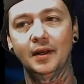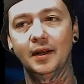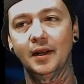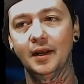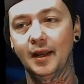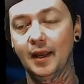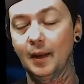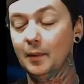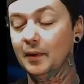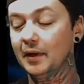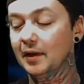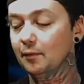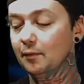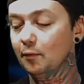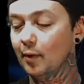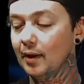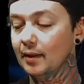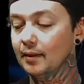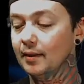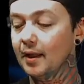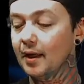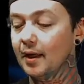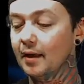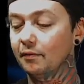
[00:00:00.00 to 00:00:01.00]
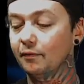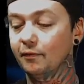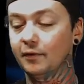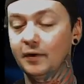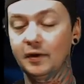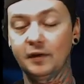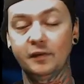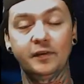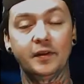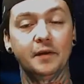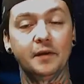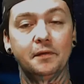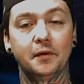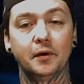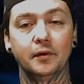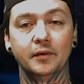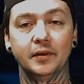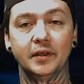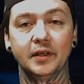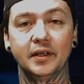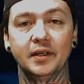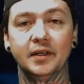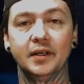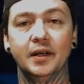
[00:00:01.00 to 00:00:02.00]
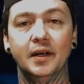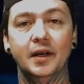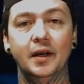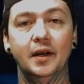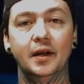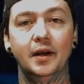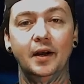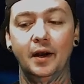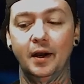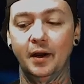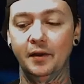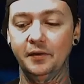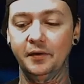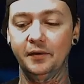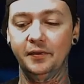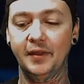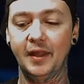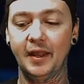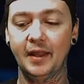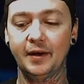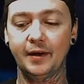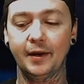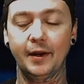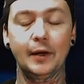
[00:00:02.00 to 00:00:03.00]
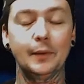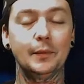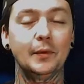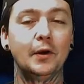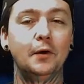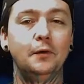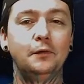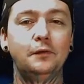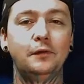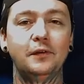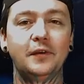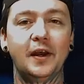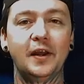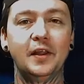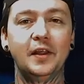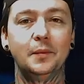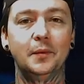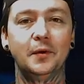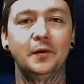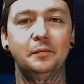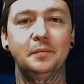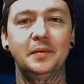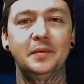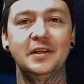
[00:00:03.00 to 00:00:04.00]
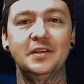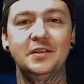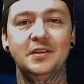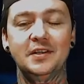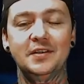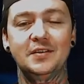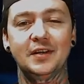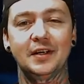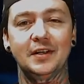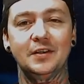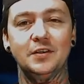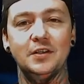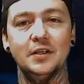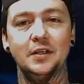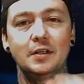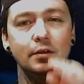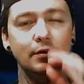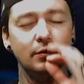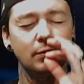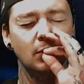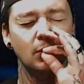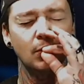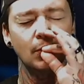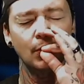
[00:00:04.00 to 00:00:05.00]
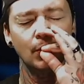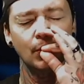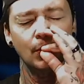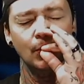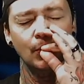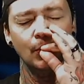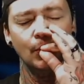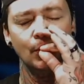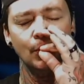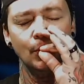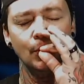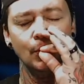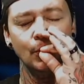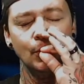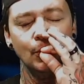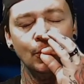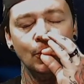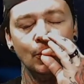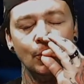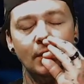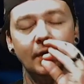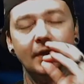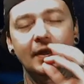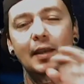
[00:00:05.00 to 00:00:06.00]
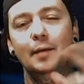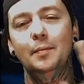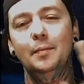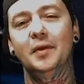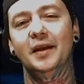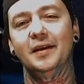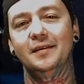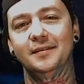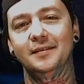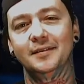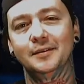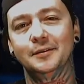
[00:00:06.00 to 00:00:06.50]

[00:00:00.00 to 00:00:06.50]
And we give away a lot of free stuff over there. Other than that, I am your host, is How the Most BG, saying cheers. Keep blazing.